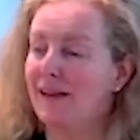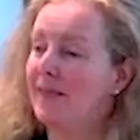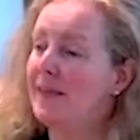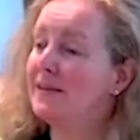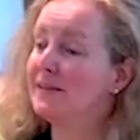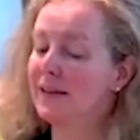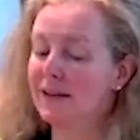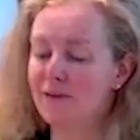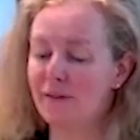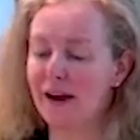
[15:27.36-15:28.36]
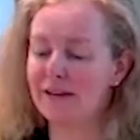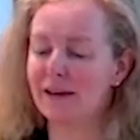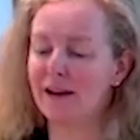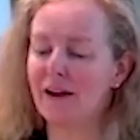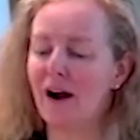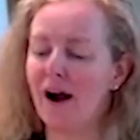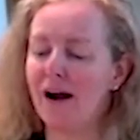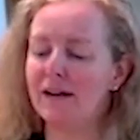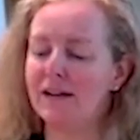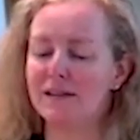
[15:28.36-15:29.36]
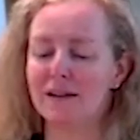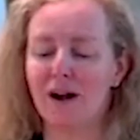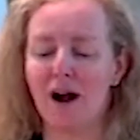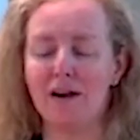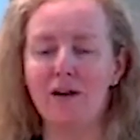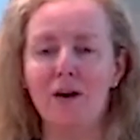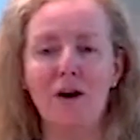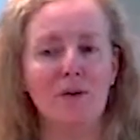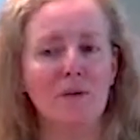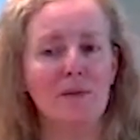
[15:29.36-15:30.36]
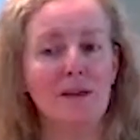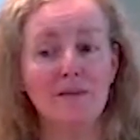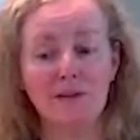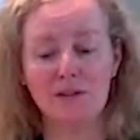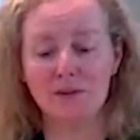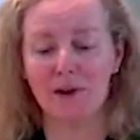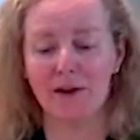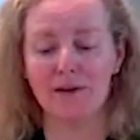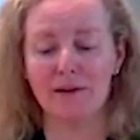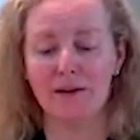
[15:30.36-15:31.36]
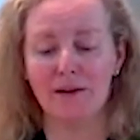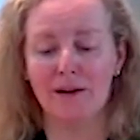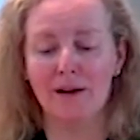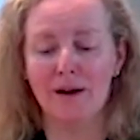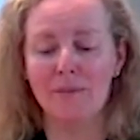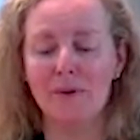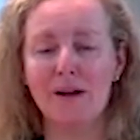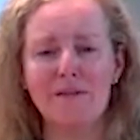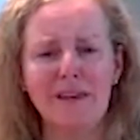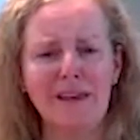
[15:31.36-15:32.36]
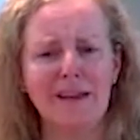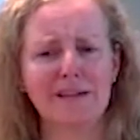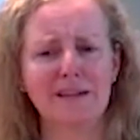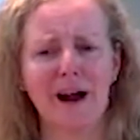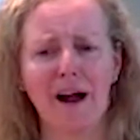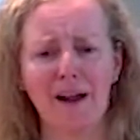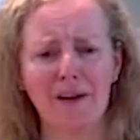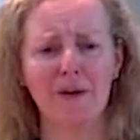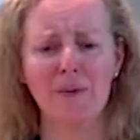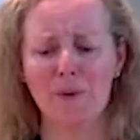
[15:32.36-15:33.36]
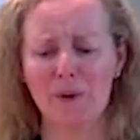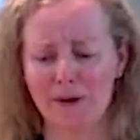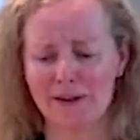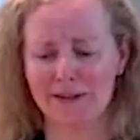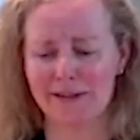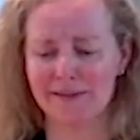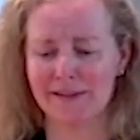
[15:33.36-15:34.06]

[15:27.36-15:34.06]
This signifies that God is the God not only of Israel, but of the entire world.